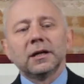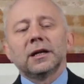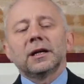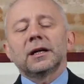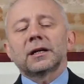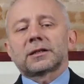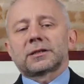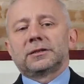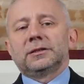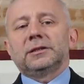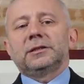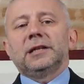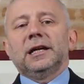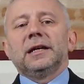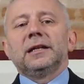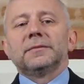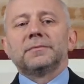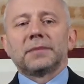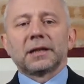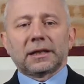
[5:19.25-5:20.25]
Here's the
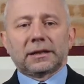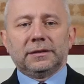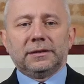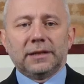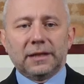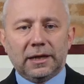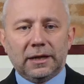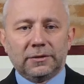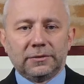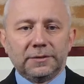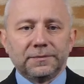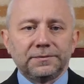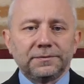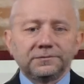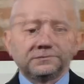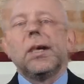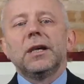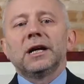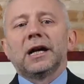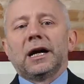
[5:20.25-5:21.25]
detailed breakdown.
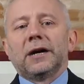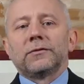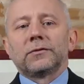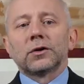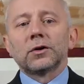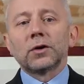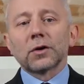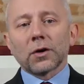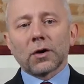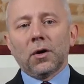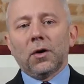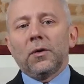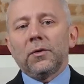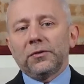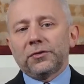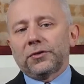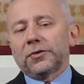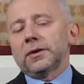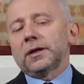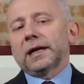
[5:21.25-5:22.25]
We have
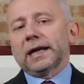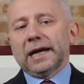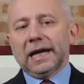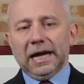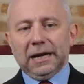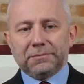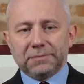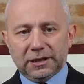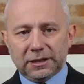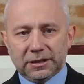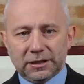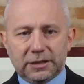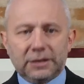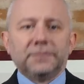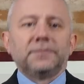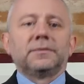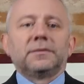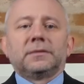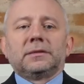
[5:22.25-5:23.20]
growth CapEx.